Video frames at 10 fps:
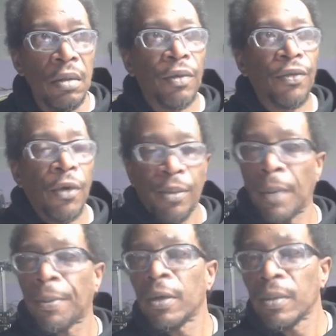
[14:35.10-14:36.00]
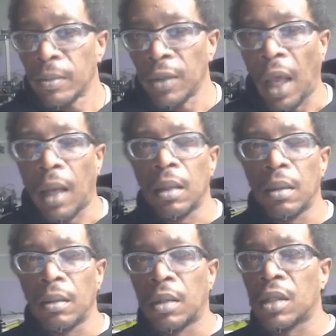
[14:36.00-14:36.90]
a prepper, yeah,
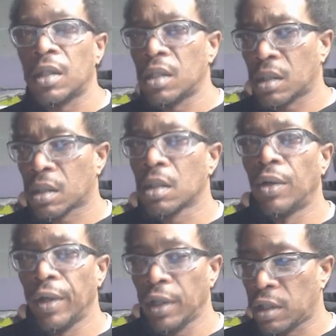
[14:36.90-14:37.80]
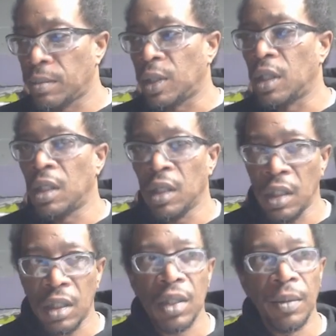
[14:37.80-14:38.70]
this is going to
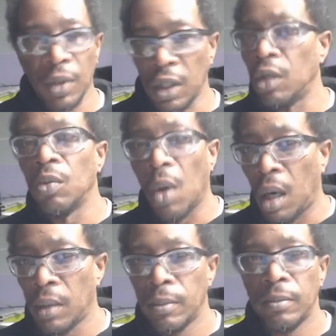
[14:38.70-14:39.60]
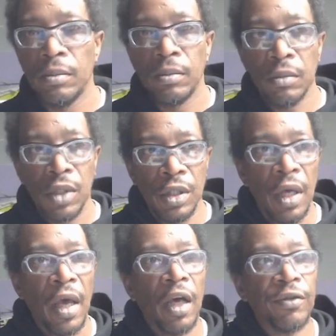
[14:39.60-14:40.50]
be something you want to
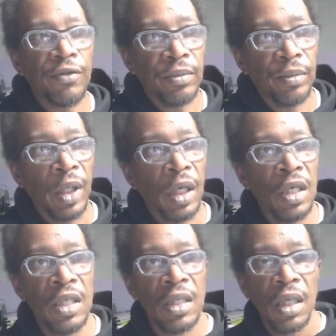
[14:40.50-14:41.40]
have, because